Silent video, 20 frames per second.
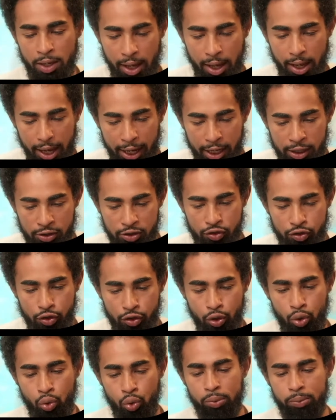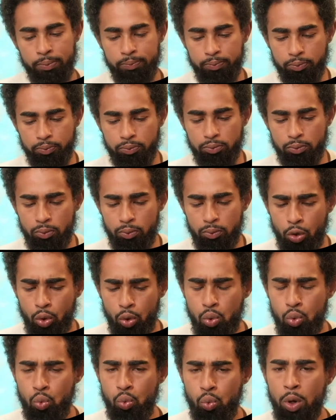And so
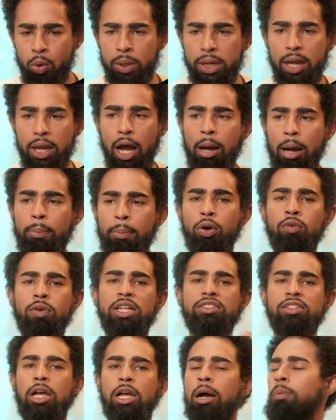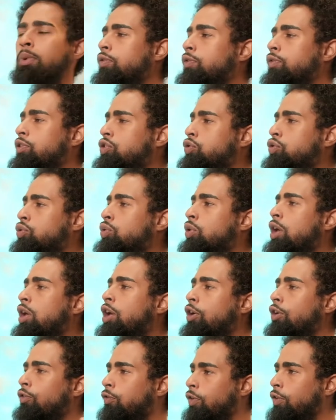when we hop over, let's hop over to
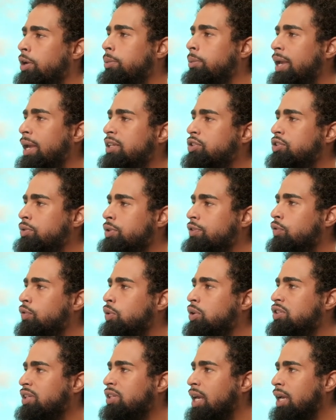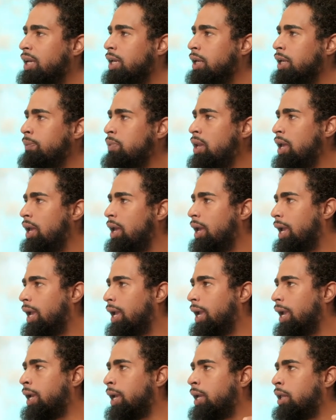Freemasonry for a second
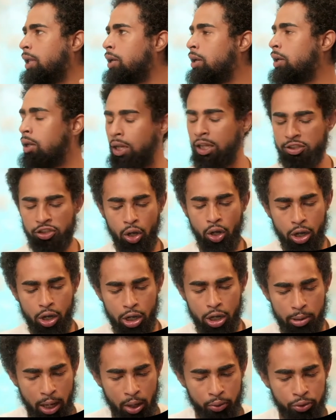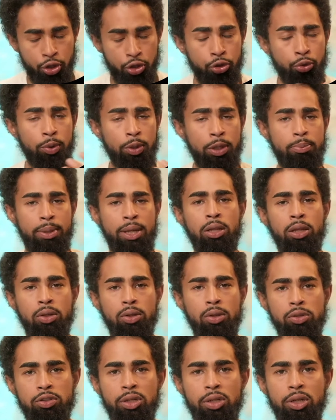and let's talk about the three
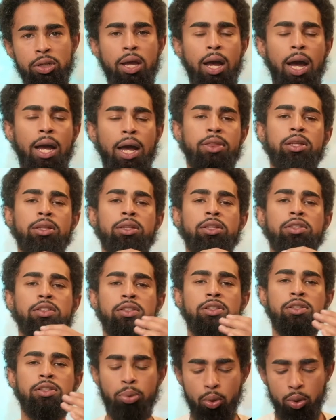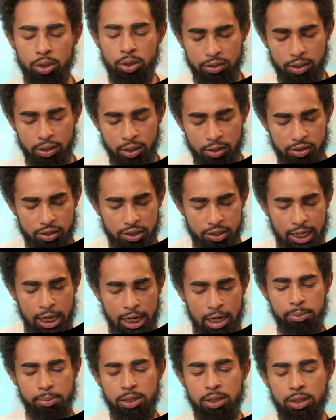pillars. I think this is important to
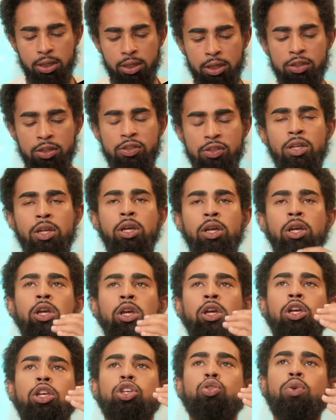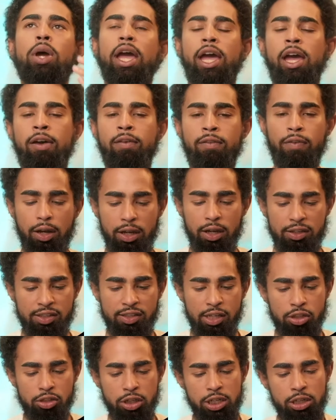understand because you have
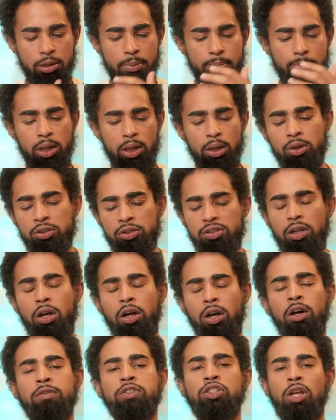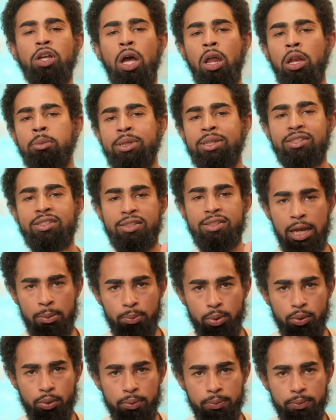essentially the pillars of Solomon's
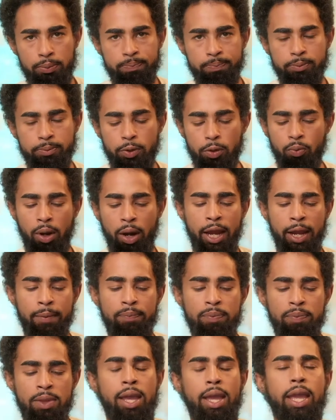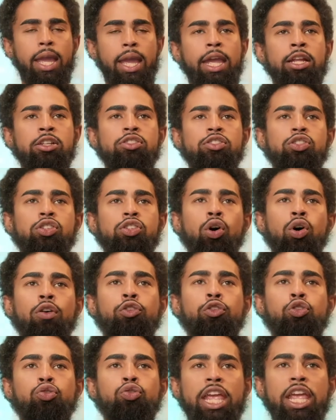temple, right? And so if
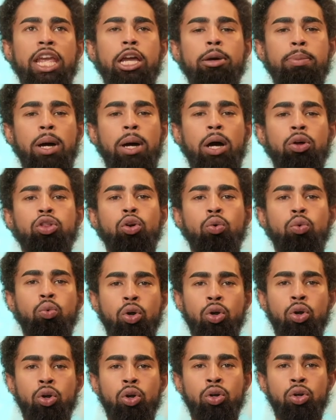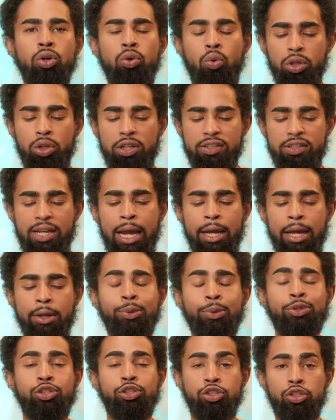you think about the word or the title
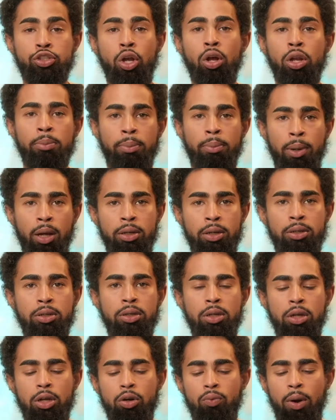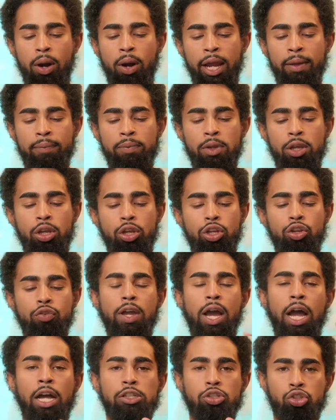Solomon, right? You've
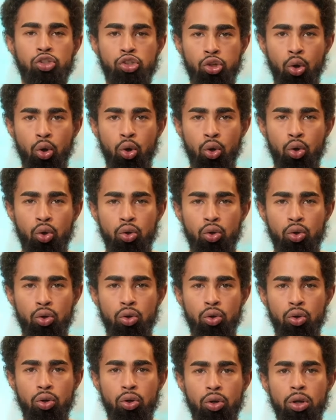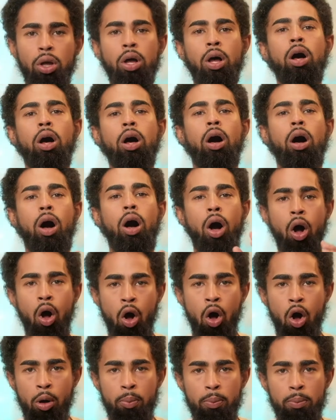got soul,
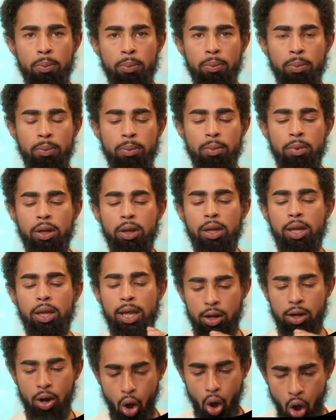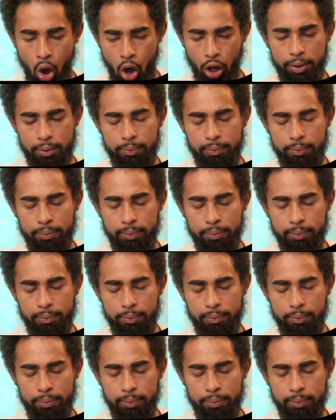om, um, and on.